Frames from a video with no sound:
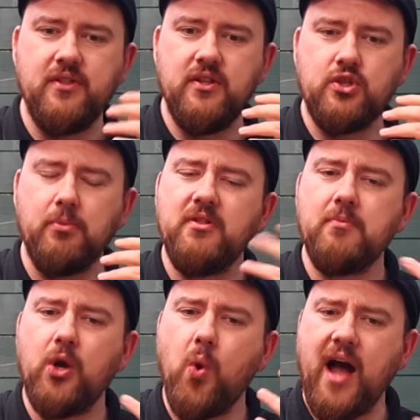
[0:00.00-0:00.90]
some of
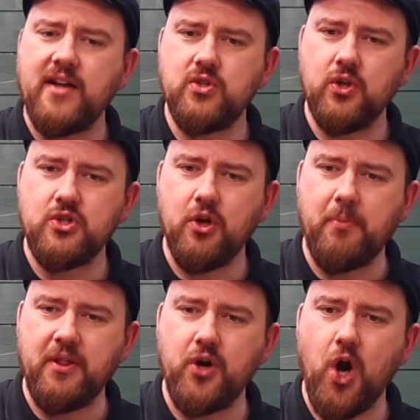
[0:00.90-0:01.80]
them are quite subtle,
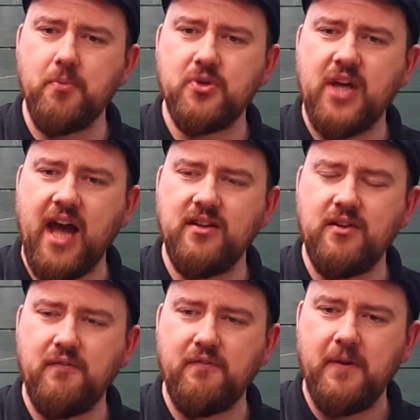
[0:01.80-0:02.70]
but they're almost kind
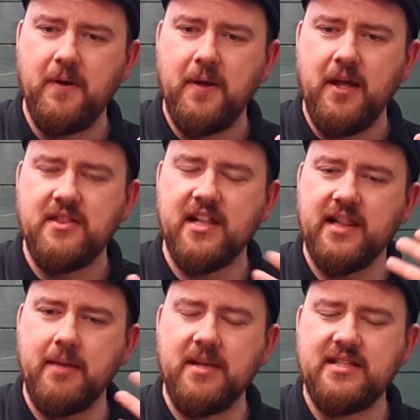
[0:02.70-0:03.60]
of, they're
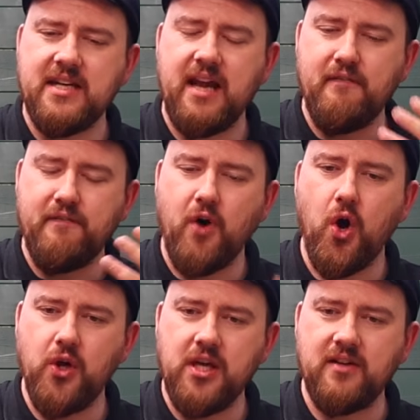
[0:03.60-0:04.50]
limiting it
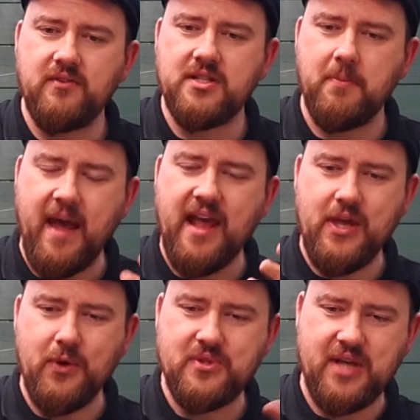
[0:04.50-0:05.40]
for you to make
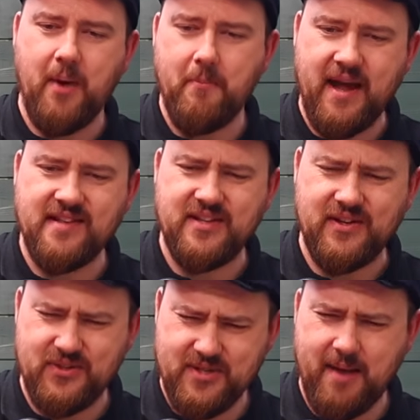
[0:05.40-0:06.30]
you sound better.
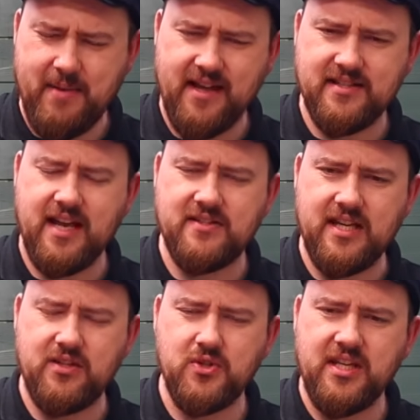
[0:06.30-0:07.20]
Does that make sense?
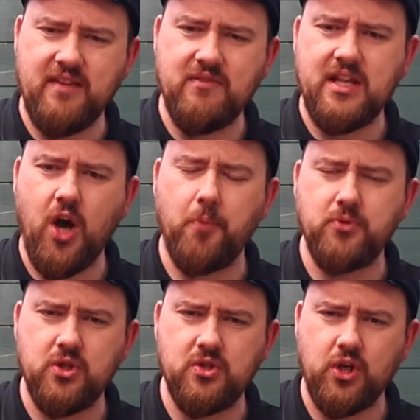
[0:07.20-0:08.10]
It doesn't give you the
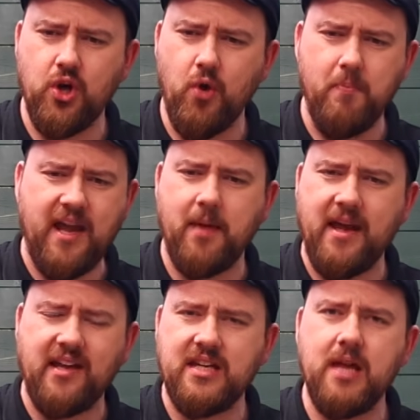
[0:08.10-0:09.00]
option to go mega,
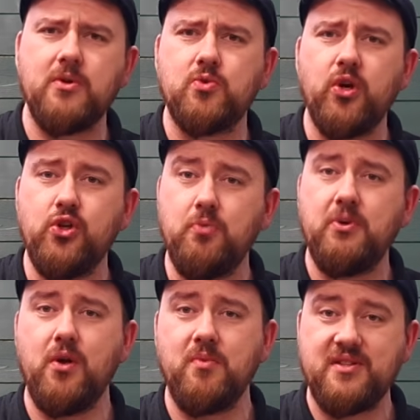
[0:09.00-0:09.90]
mega deep, because what you should be
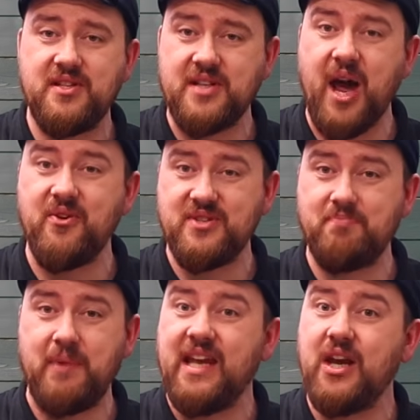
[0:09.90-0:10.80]
doing with this guitar is
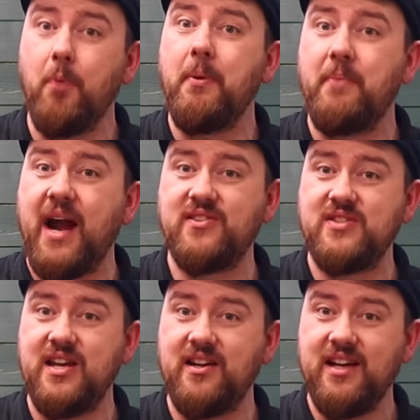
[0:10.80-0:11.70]
picking it up and
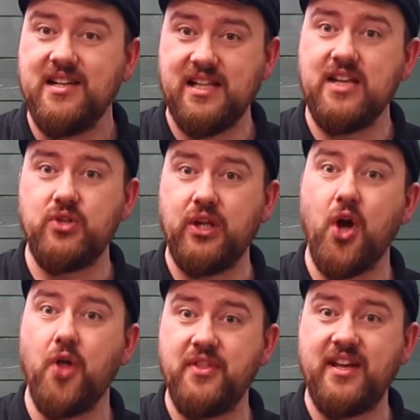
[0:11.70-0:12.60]
practicing. It's literally
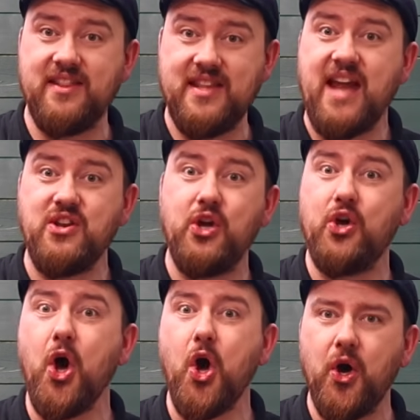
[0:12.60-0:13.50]
called the Enya
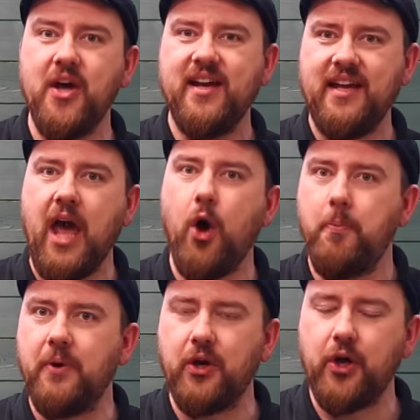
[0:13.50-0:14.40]
Go. Get
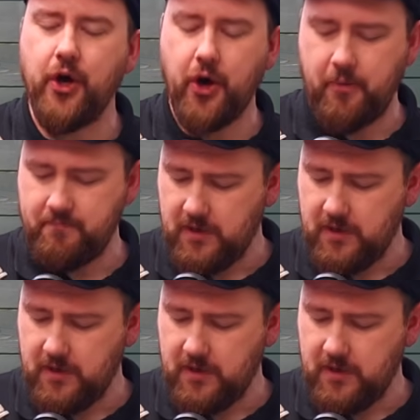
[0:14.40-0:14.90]
up and go.